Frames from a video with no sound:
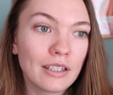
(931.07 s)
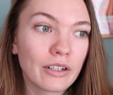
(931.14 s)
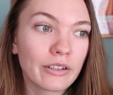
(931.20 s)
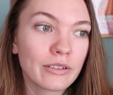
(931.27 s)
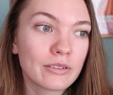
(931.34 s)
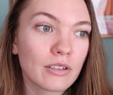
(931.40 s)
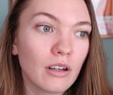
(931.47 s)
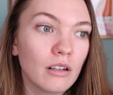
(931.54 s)

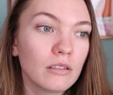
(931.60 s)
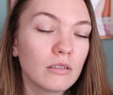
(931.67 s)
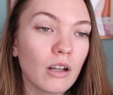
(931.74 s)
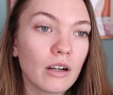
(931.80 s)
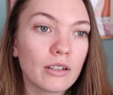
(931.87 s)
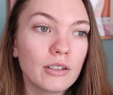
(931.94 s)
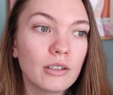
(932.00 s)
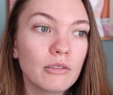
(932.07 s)
There's a
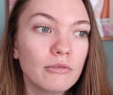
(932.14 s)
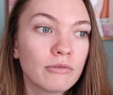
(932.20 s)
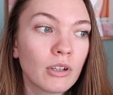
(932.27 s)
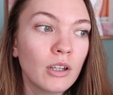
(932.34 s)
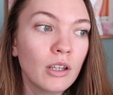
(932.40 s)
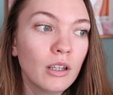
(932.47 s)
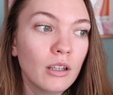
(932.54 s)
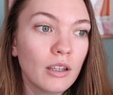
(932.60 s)
lot of
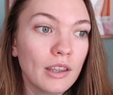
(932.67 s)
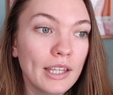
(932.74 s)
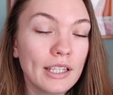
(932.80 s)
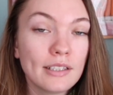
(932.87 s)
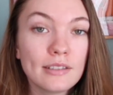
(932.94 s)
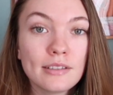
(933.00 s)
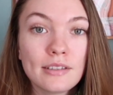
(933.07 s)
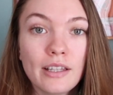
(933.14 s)

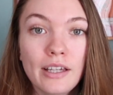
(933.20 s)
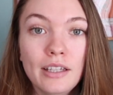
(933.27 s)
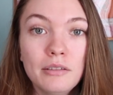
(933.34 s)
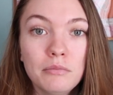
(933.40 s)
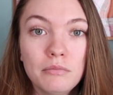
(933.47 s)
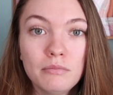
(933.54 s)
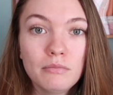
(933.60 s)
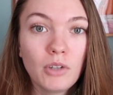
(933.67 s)
things
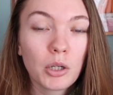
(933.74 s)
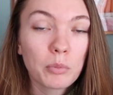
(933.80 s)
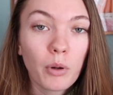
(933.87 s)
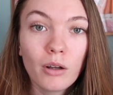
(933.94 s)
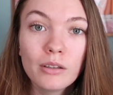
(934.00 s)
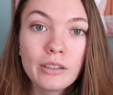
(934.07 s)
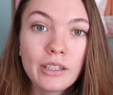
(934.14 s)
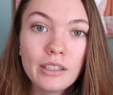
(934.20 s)
that are
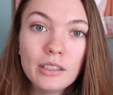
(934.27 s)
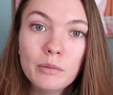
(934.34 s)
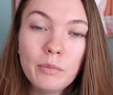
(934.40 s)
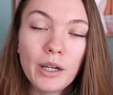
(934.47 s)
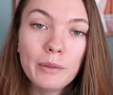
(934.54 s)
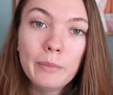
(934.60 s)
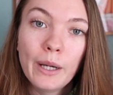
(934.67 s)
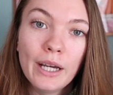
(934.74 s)
pollinated
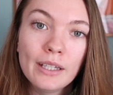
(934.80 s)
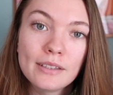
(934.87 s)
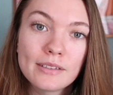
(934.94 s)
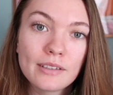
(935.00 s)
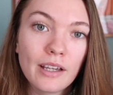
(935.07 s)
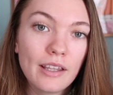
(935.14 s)
by bats.